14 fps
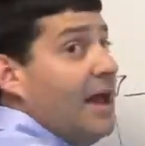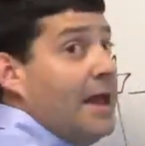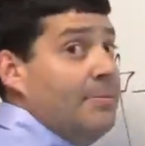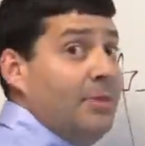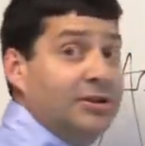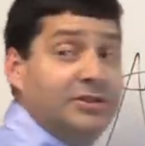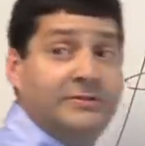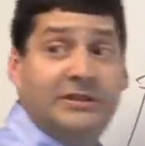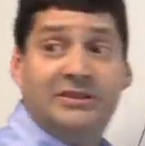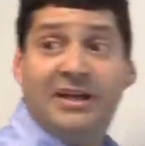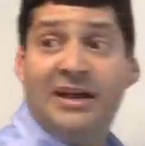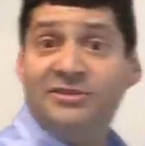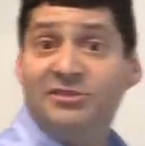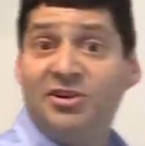a bunch of
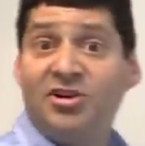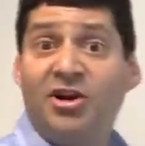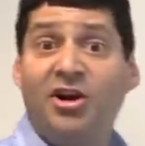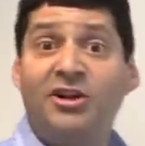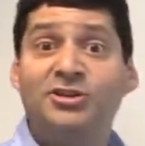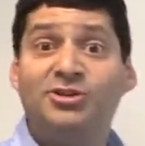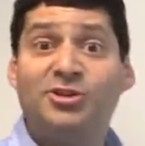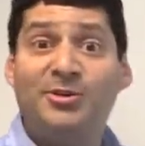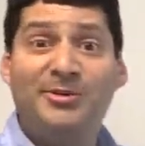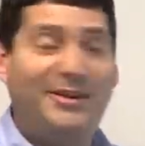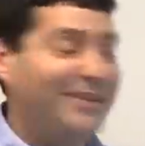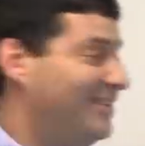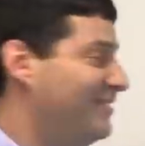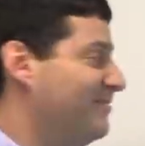antennas that are all
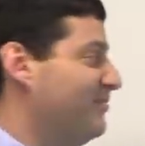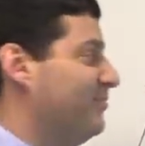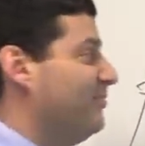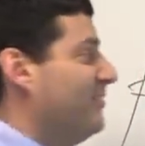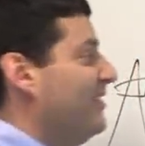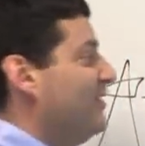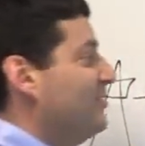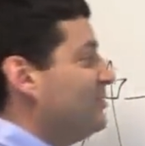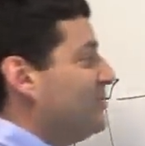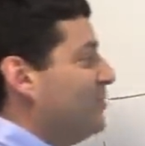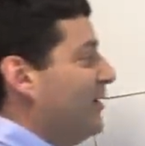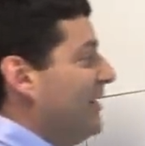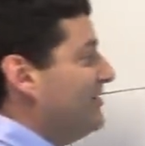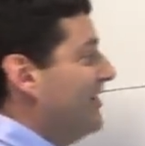distributed. No
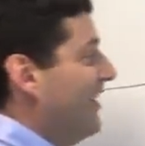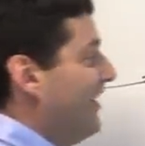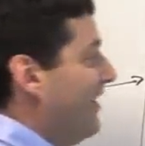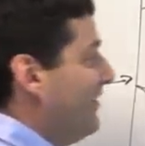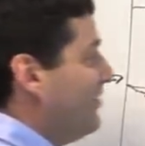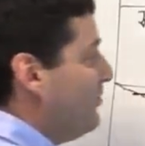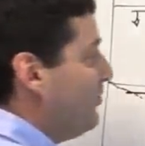surprise there.